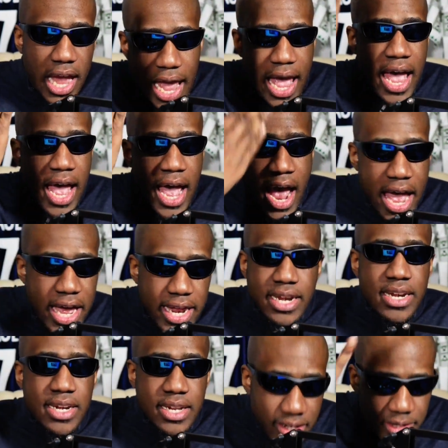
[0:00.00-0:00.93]
and
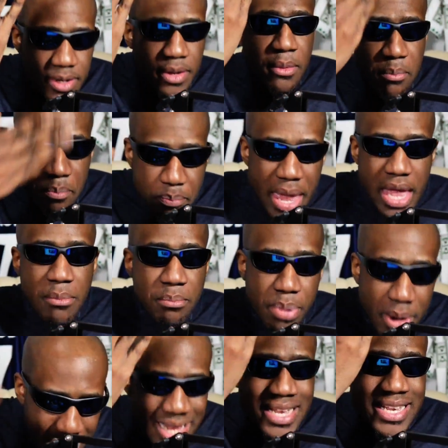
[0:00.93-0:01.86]
pimp
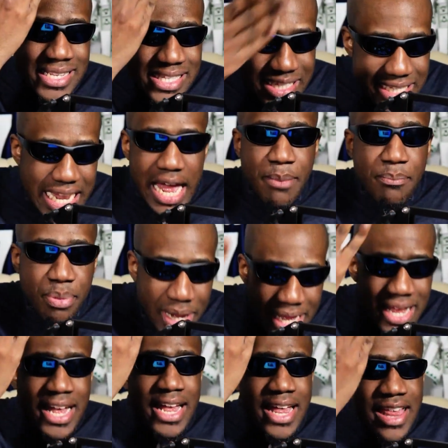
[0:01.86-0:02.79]
slap
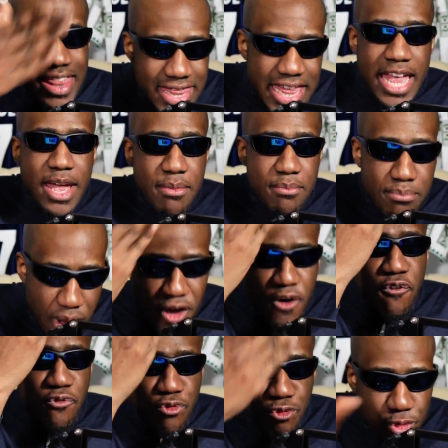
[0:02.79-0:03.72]
them
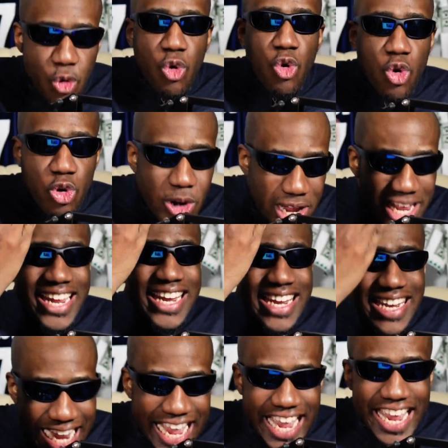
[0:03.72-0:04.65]
for
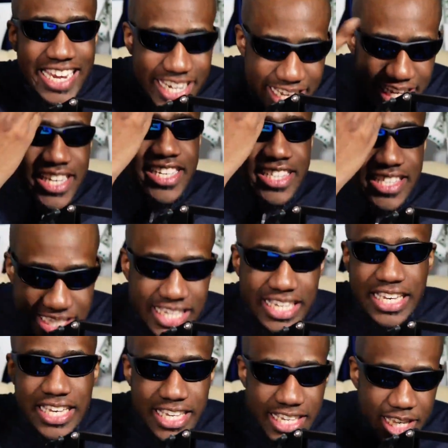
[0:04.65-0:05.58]

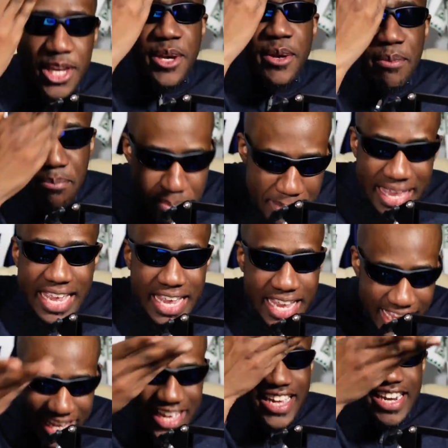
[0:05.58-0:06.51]
90
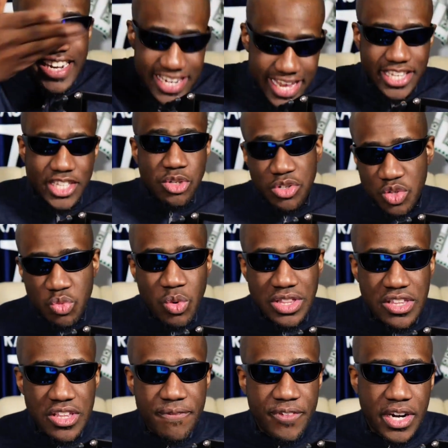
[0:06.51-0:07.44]
minutes, which is what
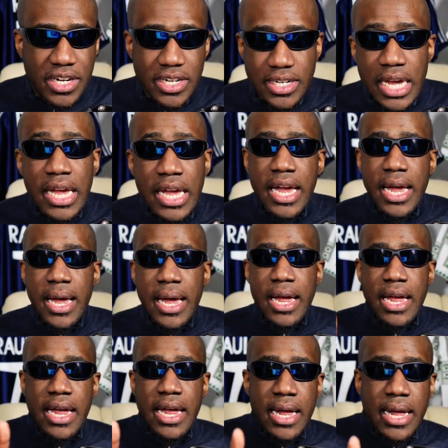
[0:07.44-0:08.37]
they freaking did.
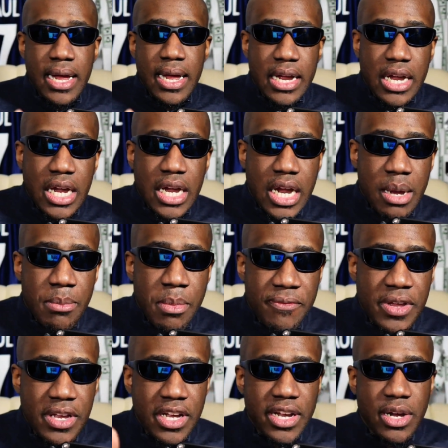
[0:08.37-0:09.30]

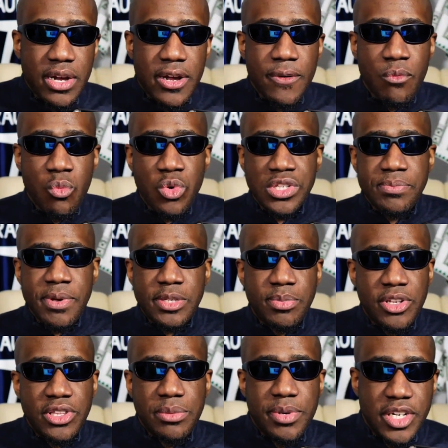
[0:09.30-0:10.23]
Camavinga was the best player on
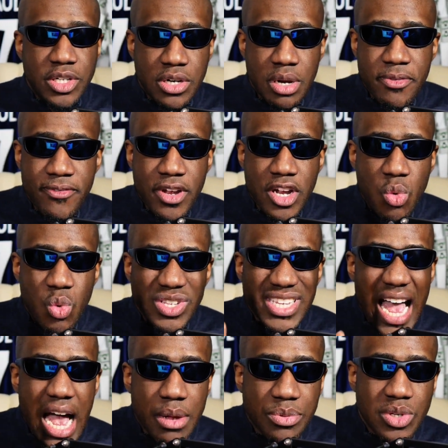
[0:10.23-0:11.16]
the pitch. Camavinga was
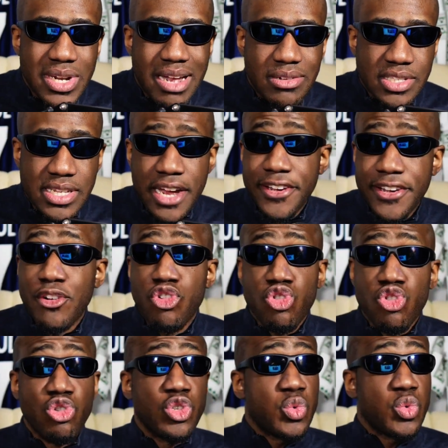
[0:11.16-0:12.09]
absolutely outstanding.
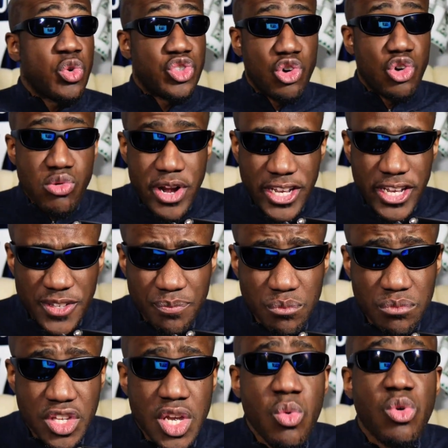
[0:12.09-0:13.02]
KROOS was great.
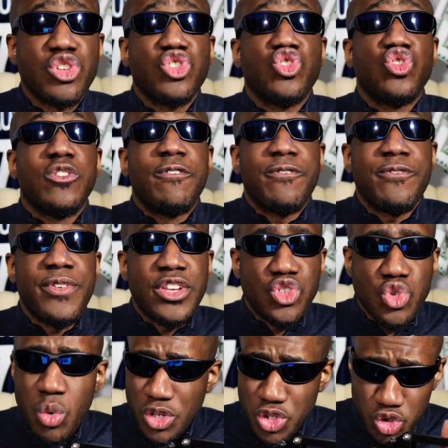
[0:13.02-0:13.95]
He was
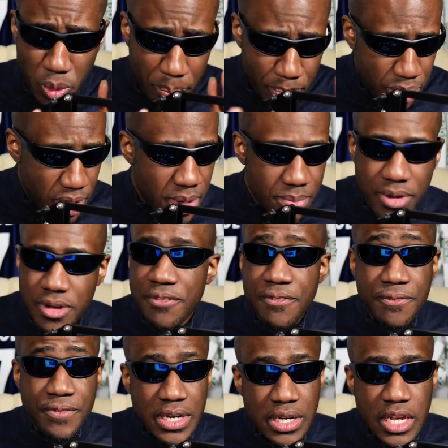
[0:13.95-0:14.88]
superb.
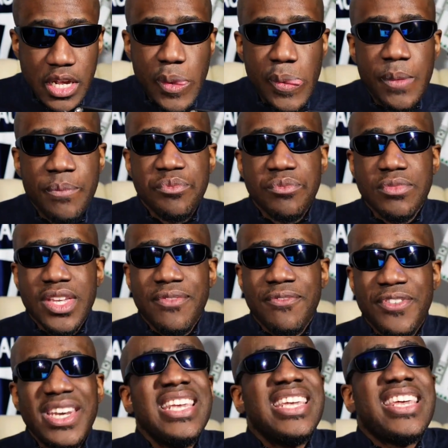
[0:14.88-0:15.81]

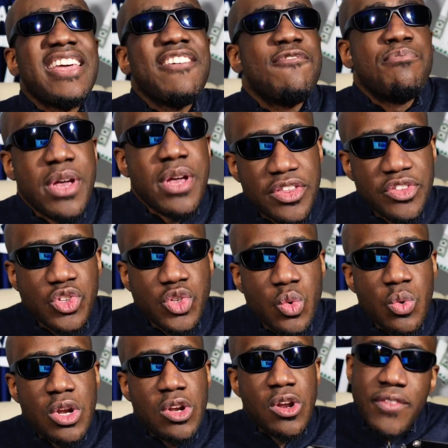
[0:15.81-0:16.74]
Vinny gave birth to a
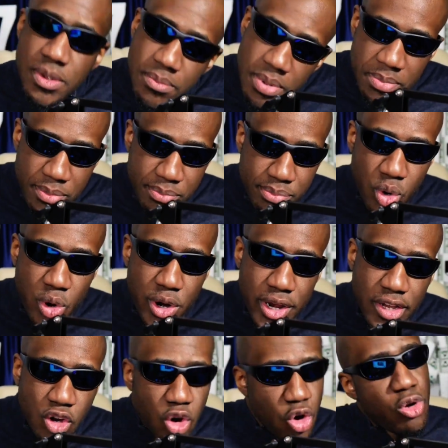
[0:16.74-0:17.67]
lovely baby boy
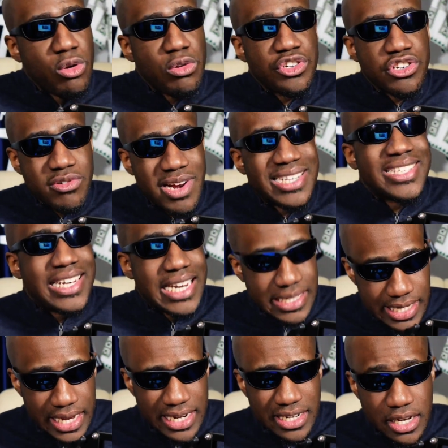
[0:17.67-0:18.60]
called Trent
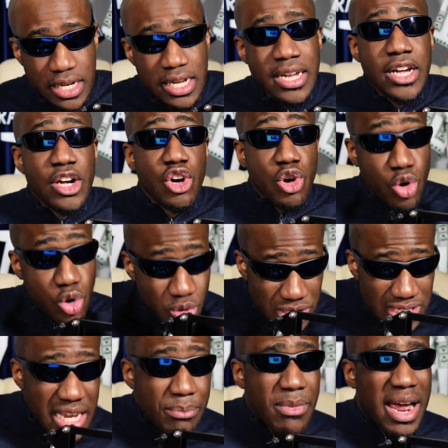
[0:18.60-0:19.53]
Alexander, whose
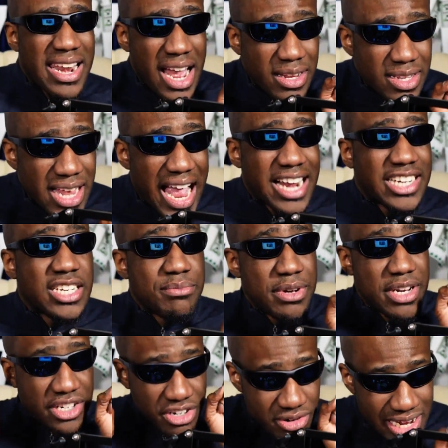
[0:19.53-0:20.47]
name might not actually be
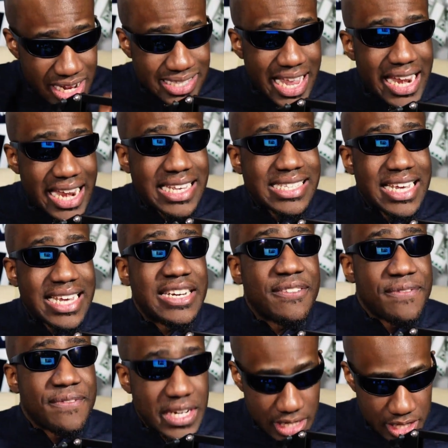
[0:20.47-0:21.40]
Trent Alexander
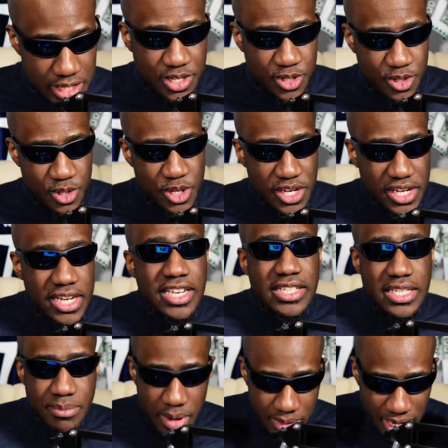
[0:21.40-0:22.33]
Vinny. His name
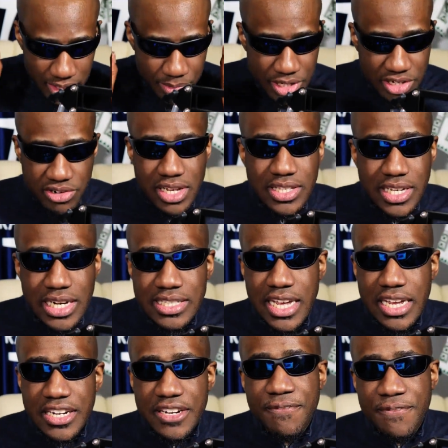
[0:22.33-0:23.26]
might actually be Trent
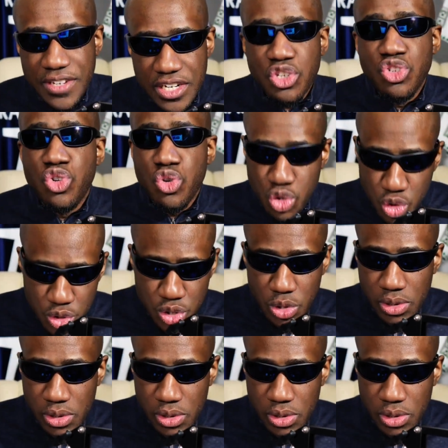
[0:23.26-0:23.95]
Alexander Vinny Jr.